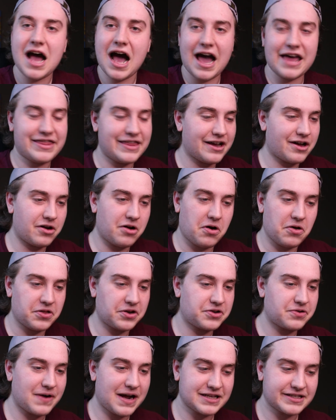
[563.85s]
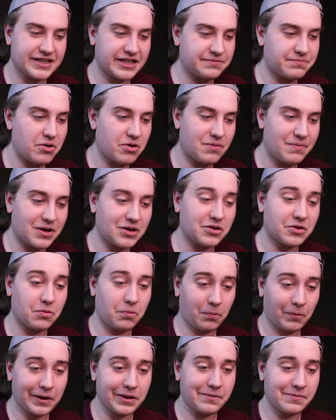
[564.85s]
I think on all the Terastallize Pokemon look
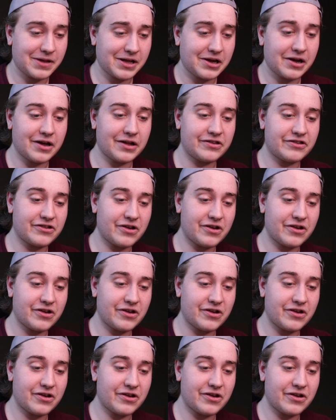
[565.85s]
really, really good.